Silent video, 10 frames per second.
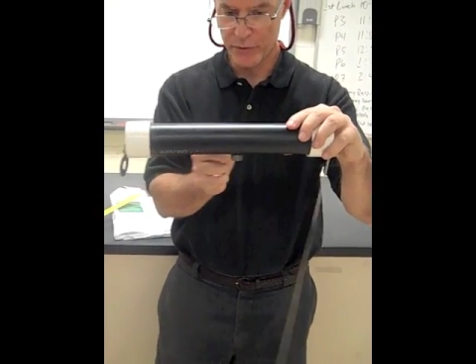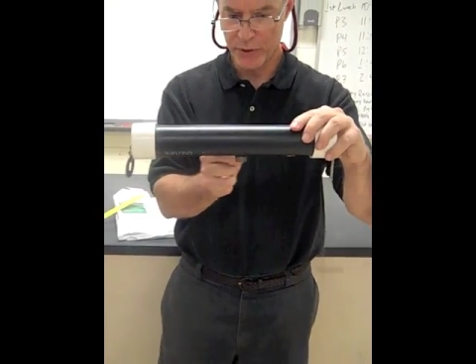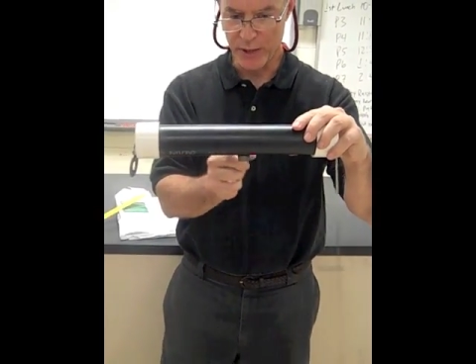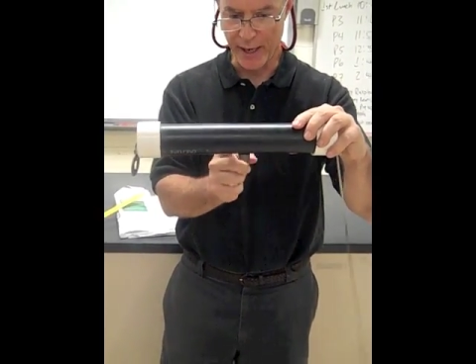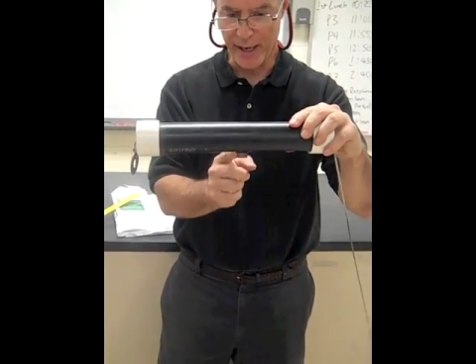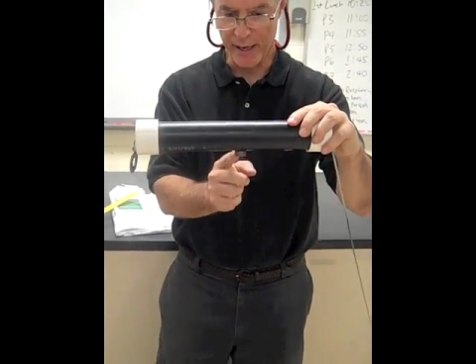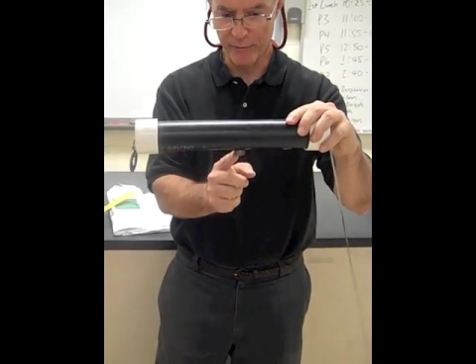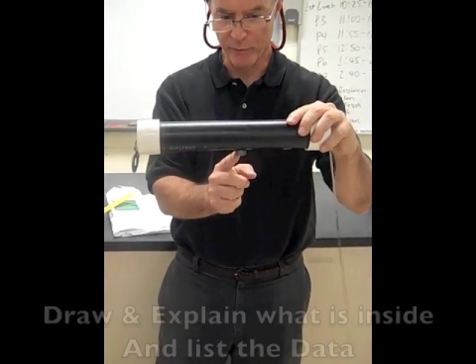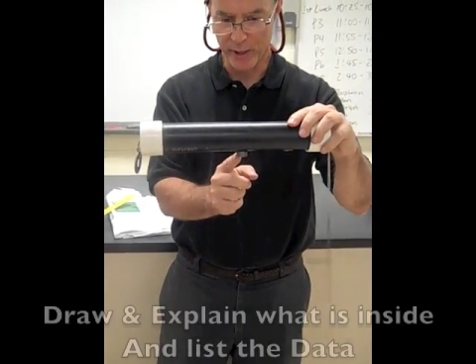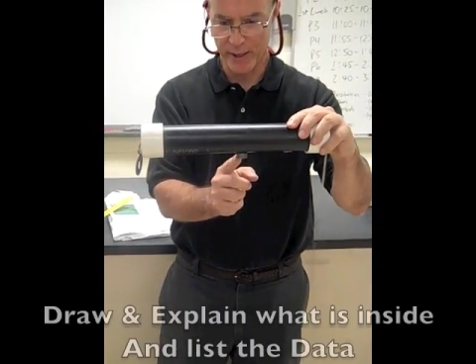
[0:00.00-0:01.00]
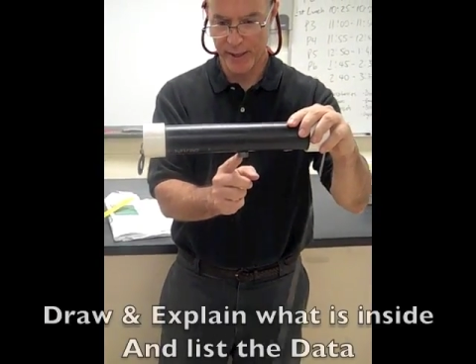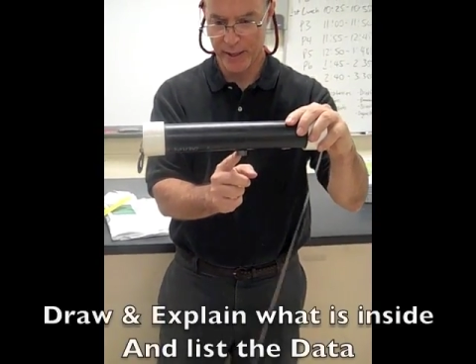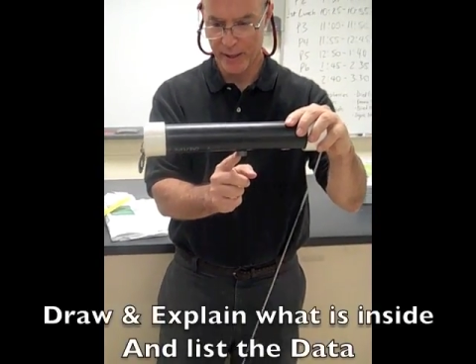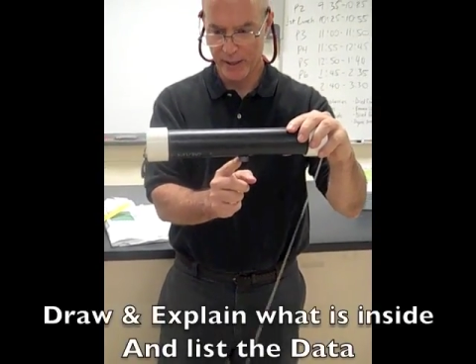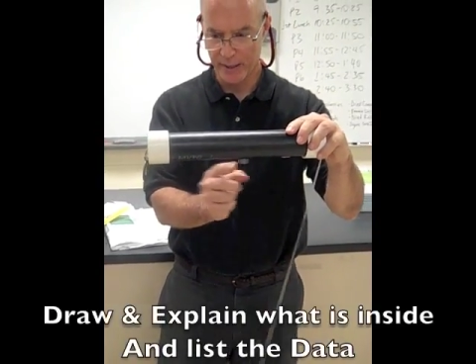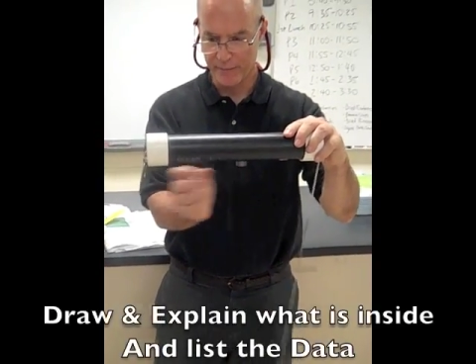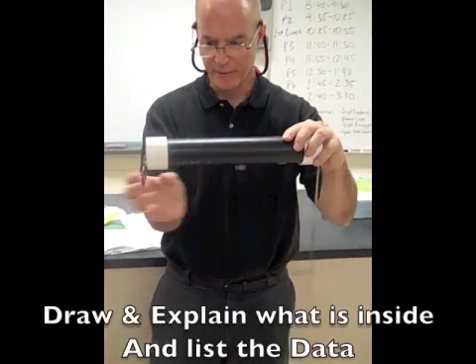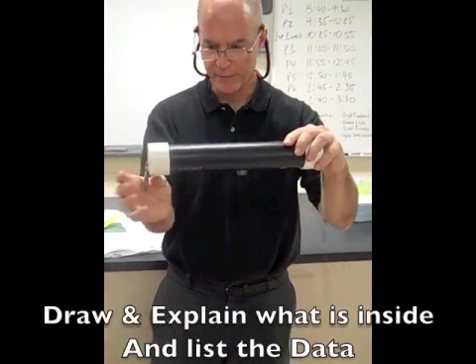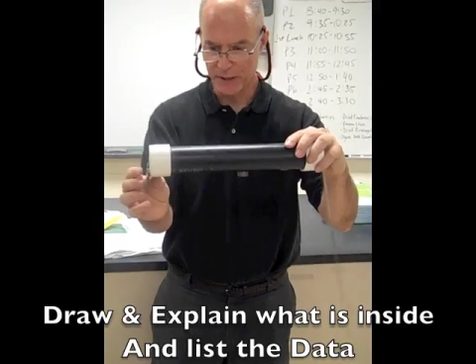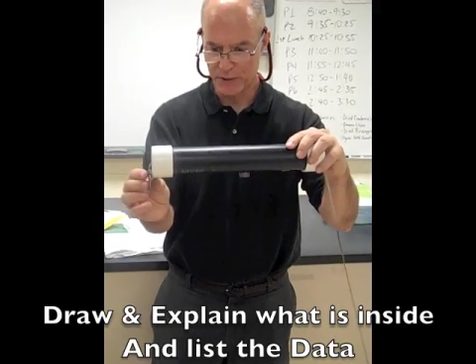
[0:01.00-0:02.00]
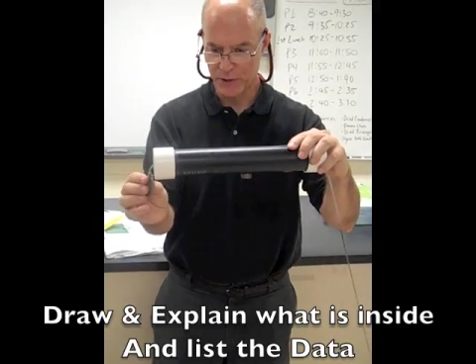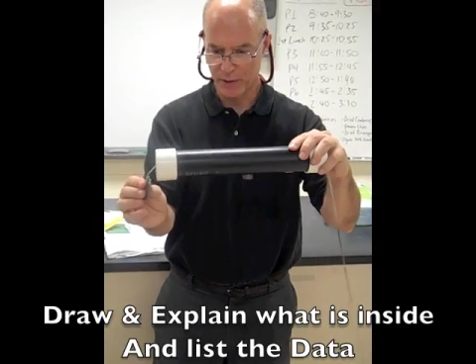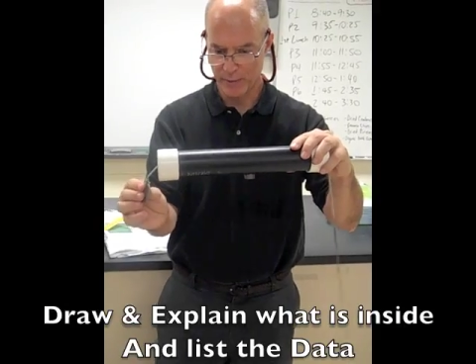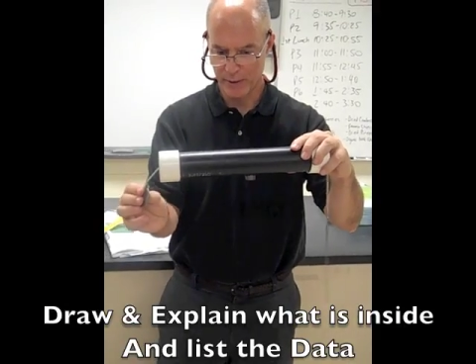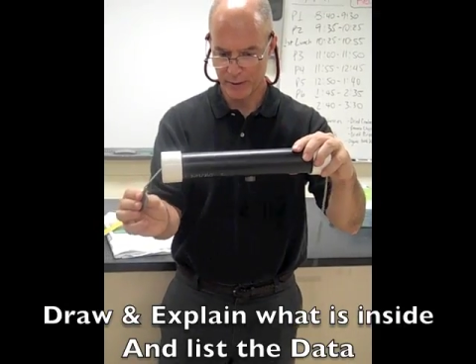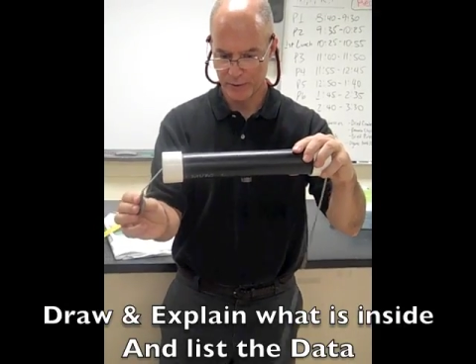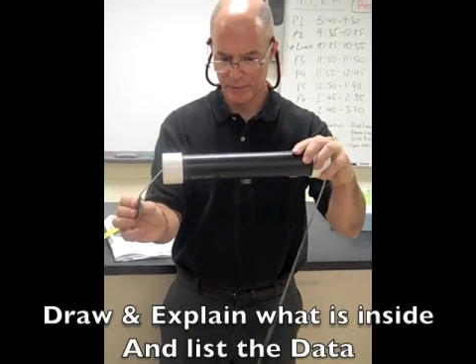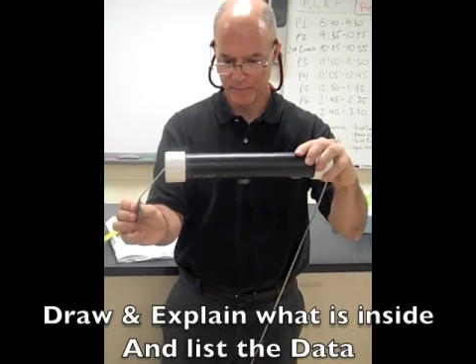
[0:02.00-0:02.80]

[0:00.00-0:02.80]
to halfway, 15 centimeters.